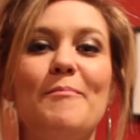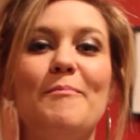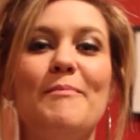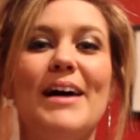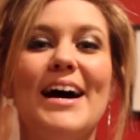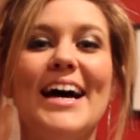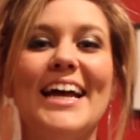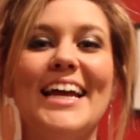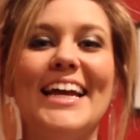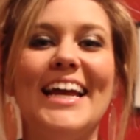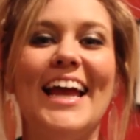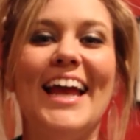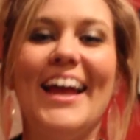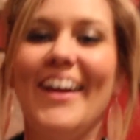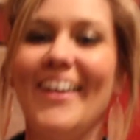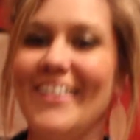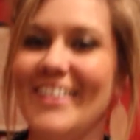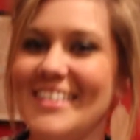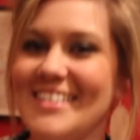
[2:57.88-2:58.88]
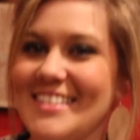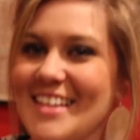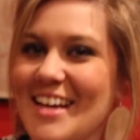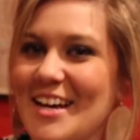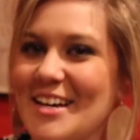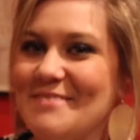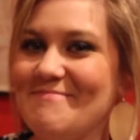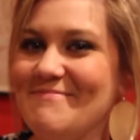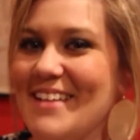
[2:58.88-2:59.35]
My hair is
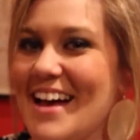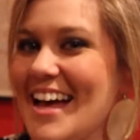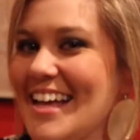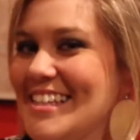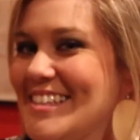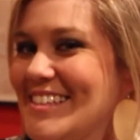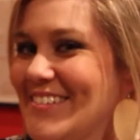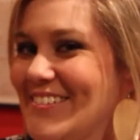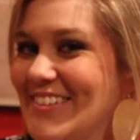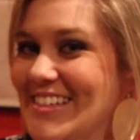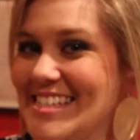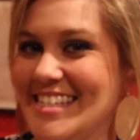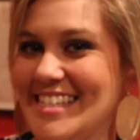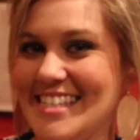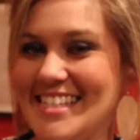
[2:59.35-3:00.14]
up, as you can